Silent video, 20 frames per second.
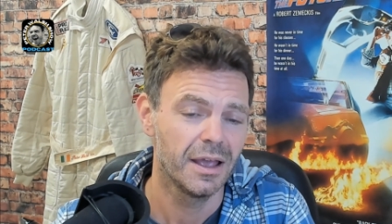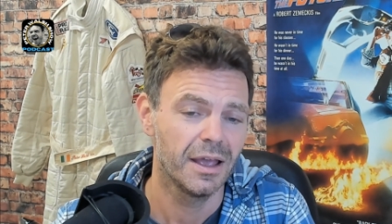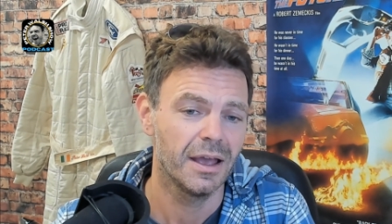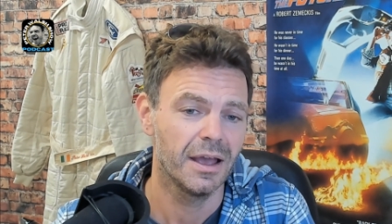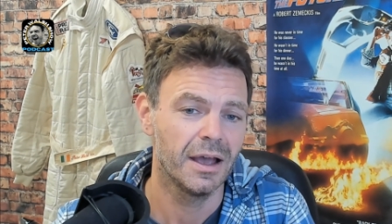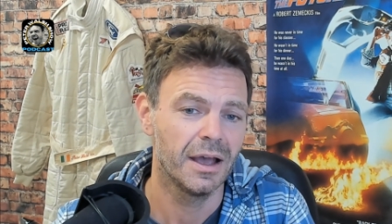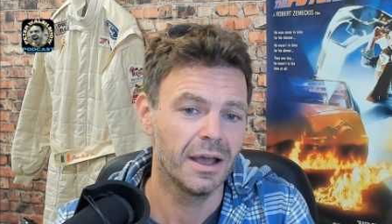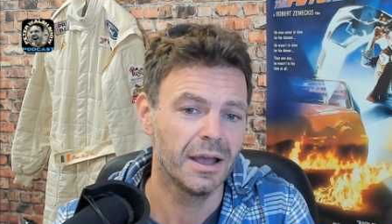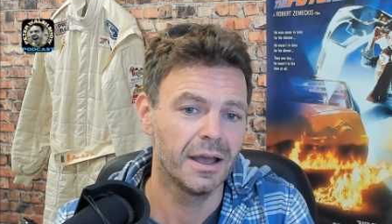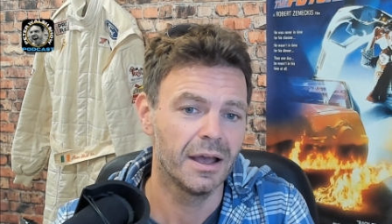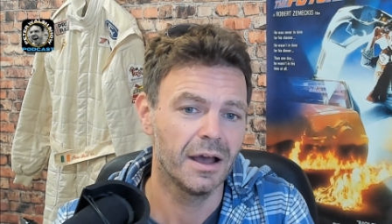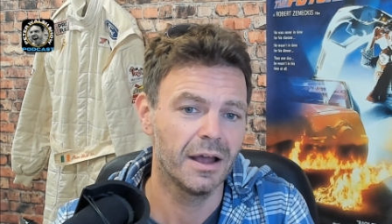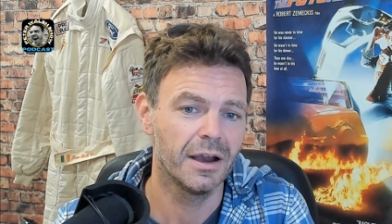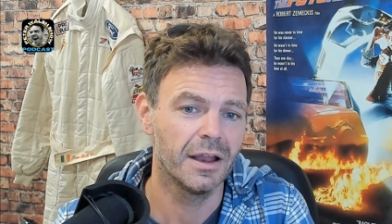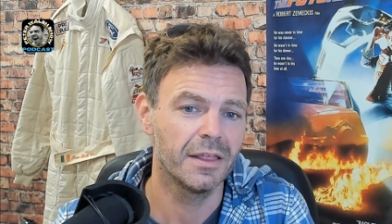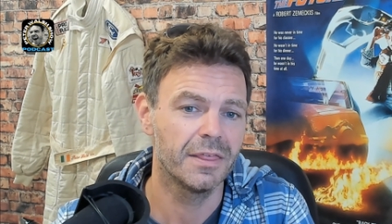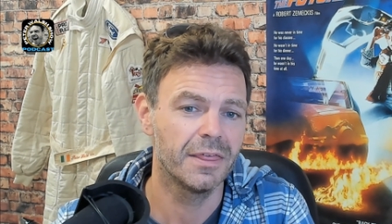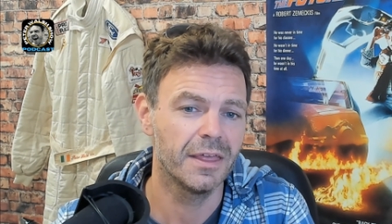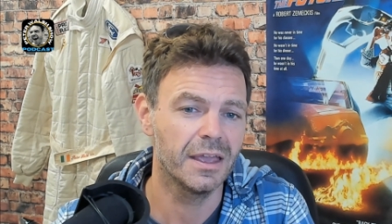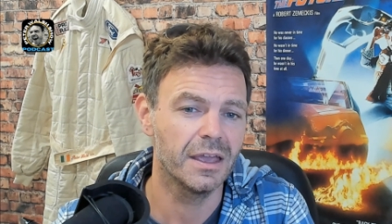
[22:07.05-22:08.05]
Uh, and I
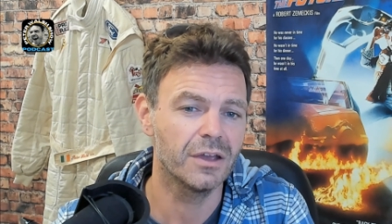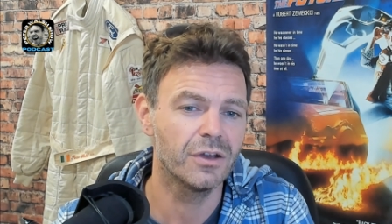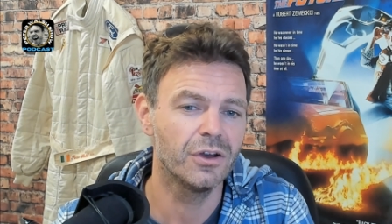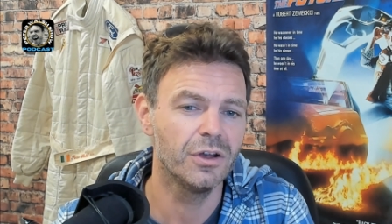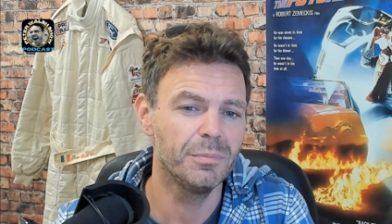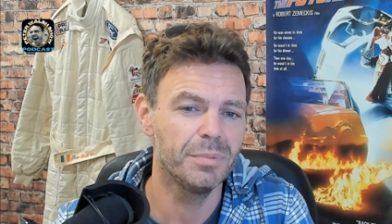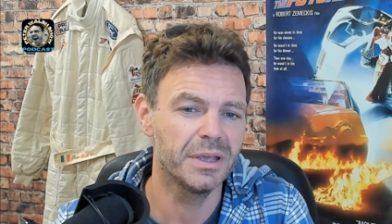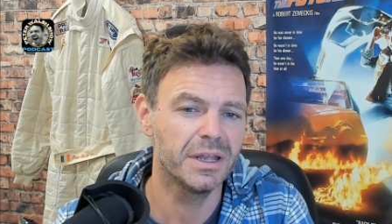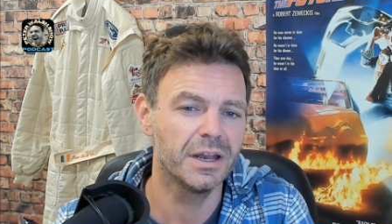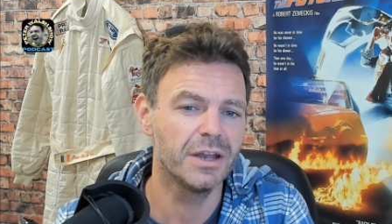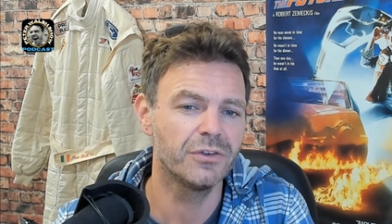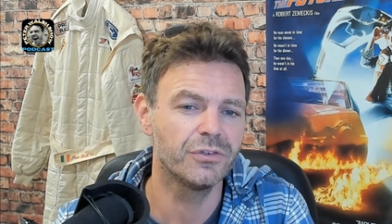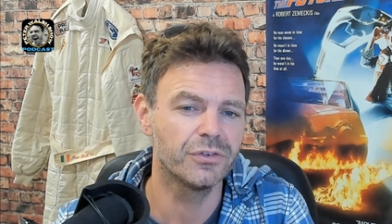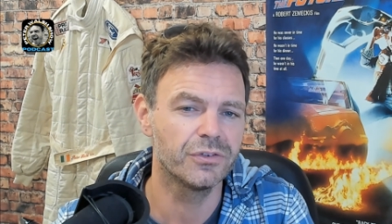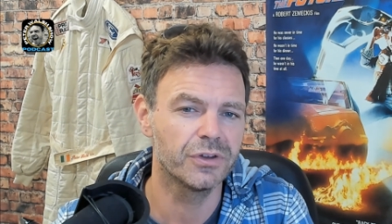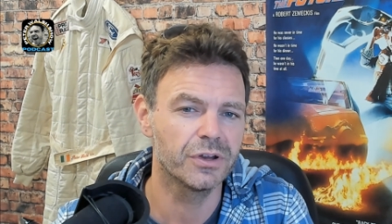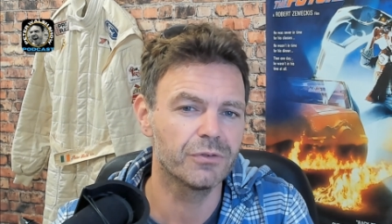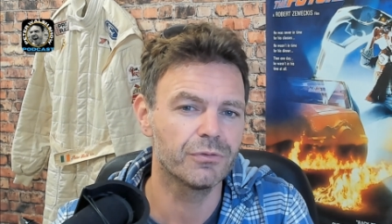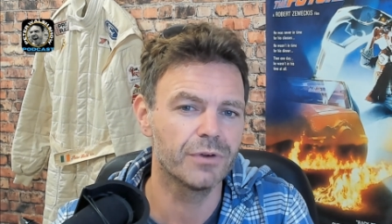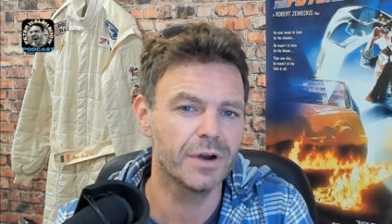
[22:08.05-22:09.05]
think it could be an
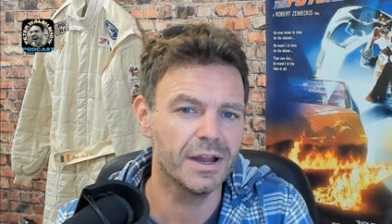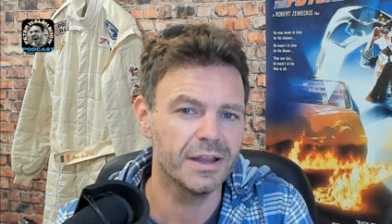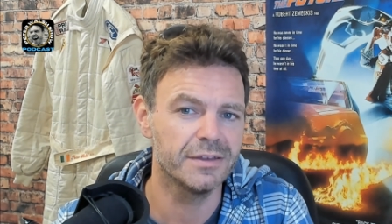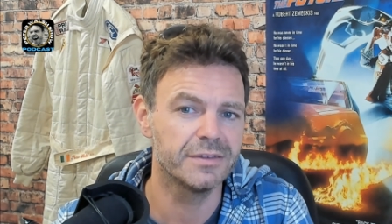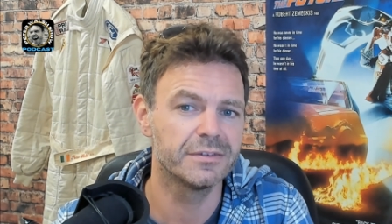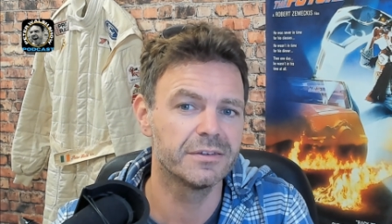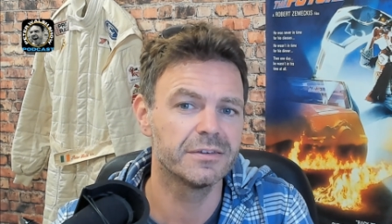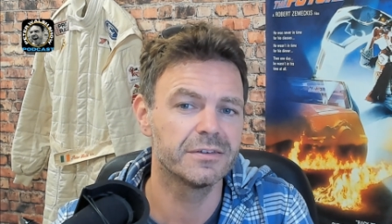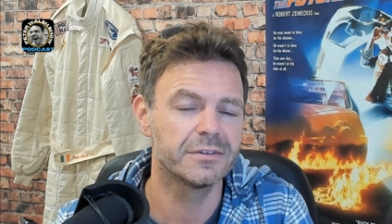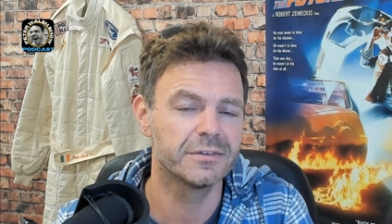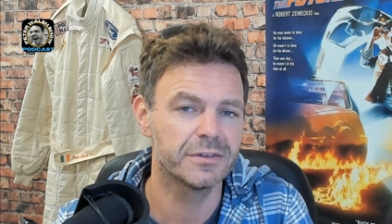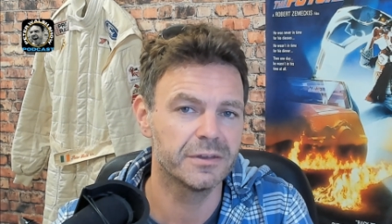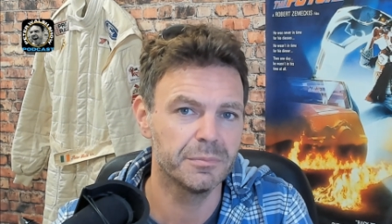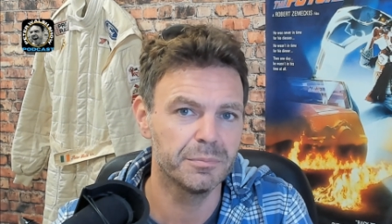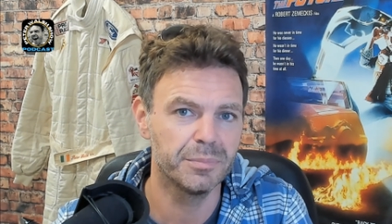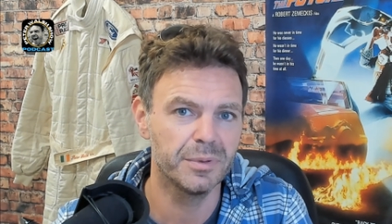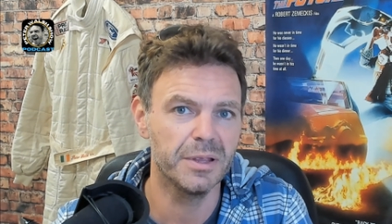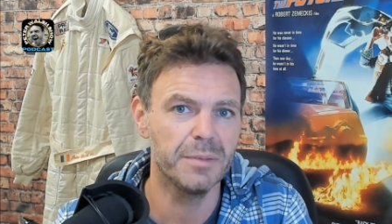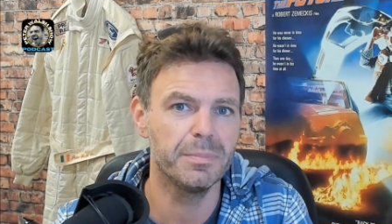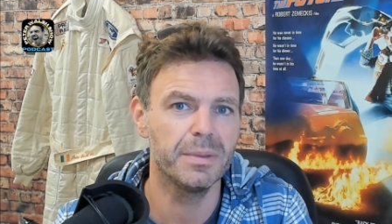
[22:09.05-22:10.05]
interesting race
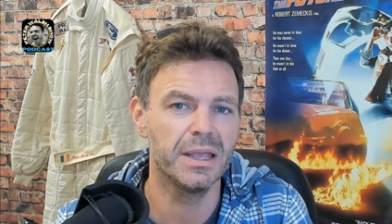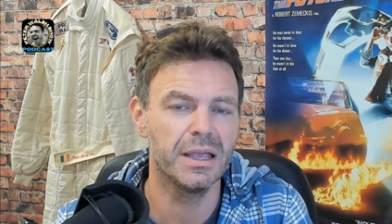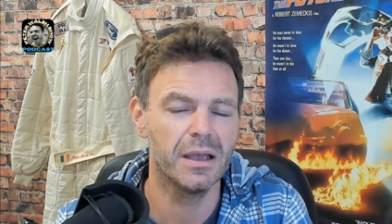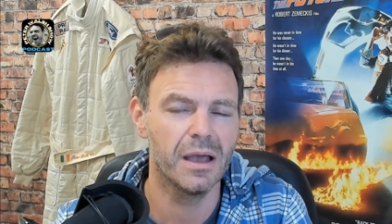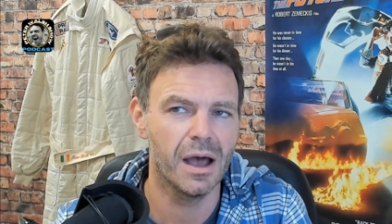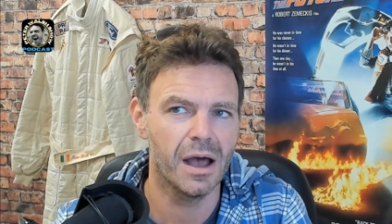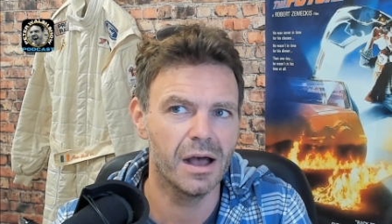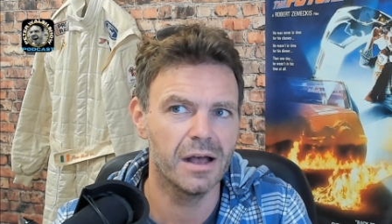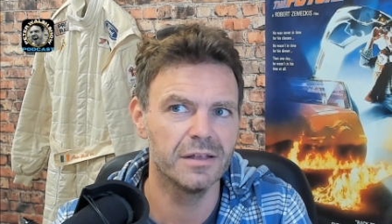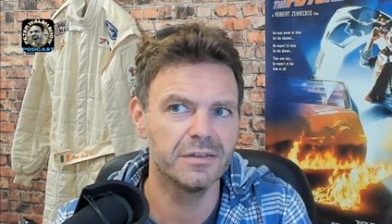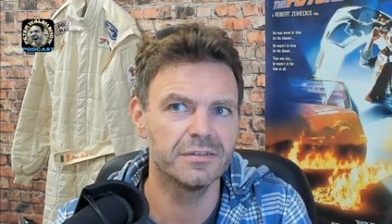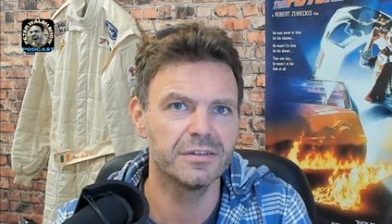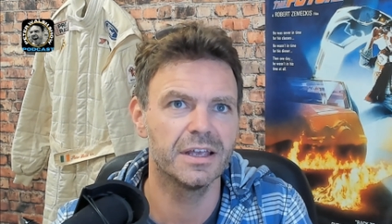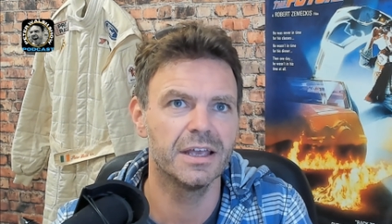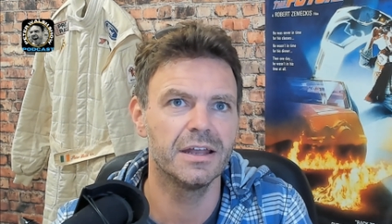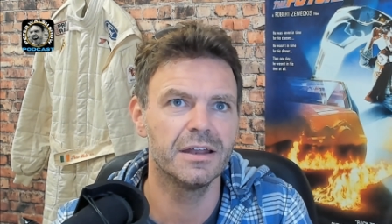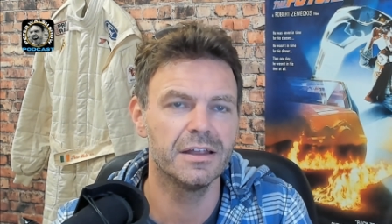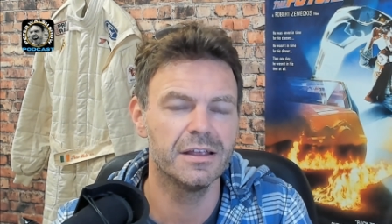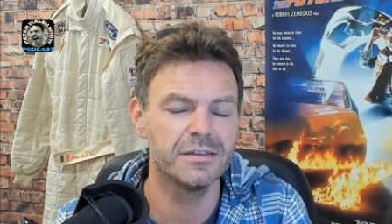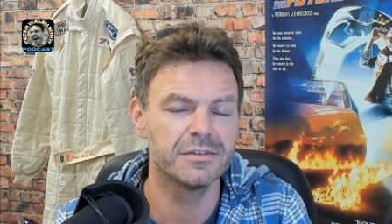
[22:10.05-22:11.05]
simply because
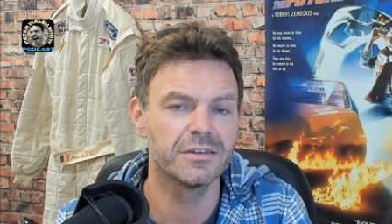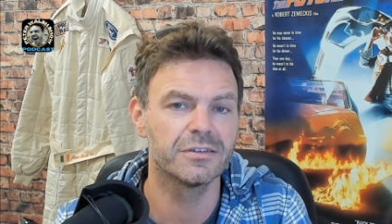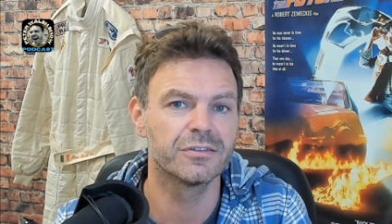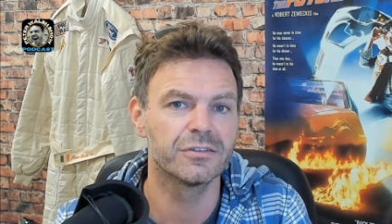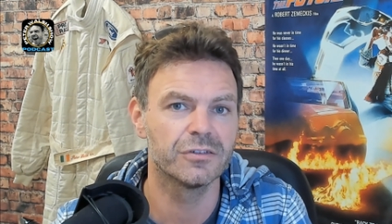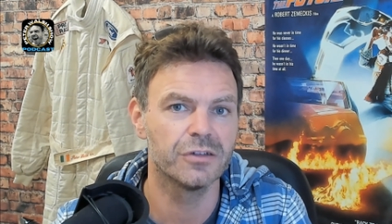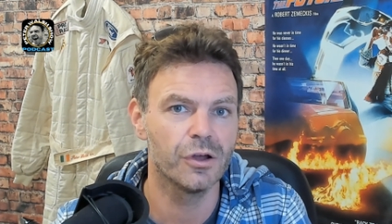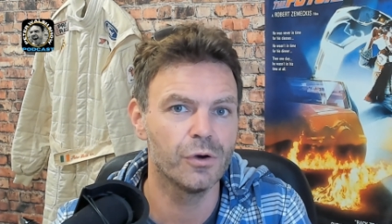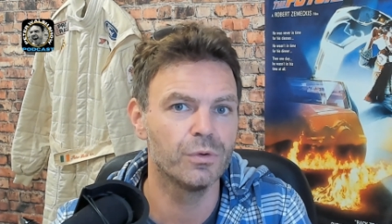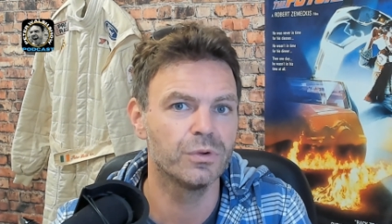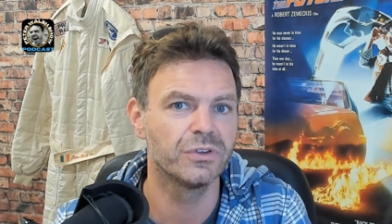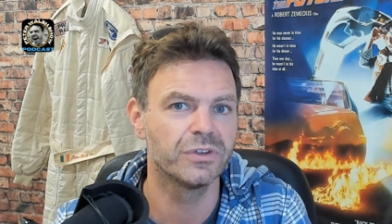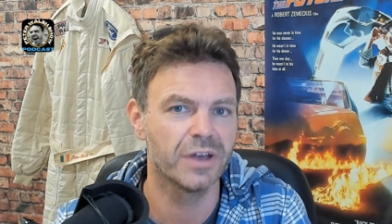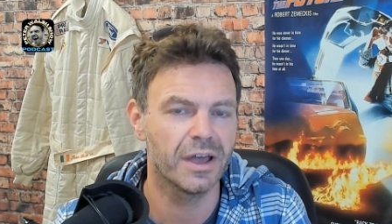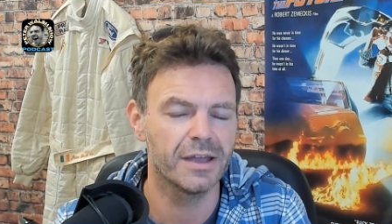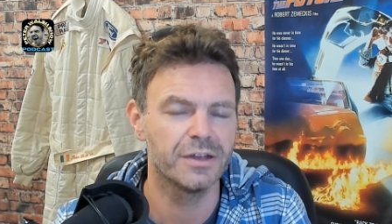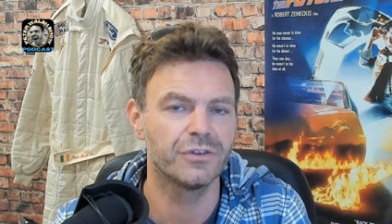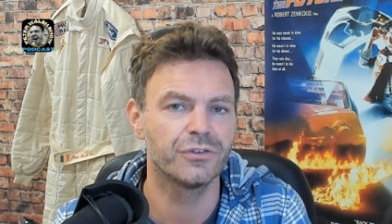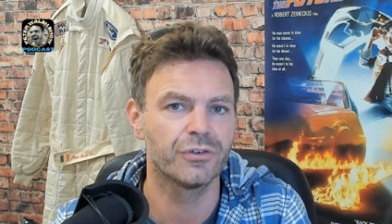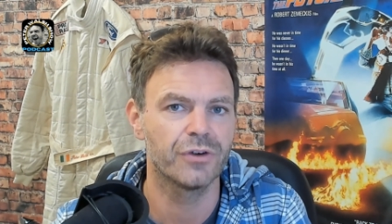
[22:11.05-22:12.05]
it is a slow,
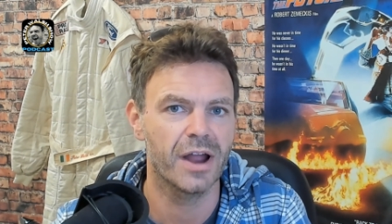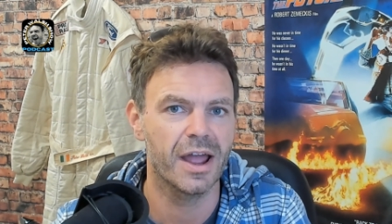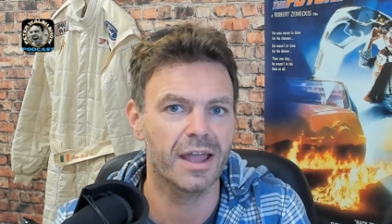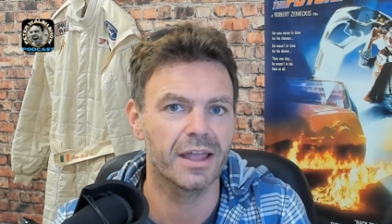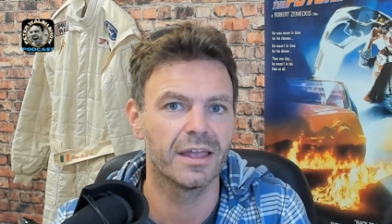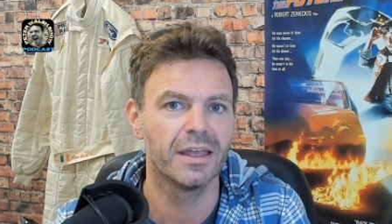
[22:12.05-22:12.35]
tight track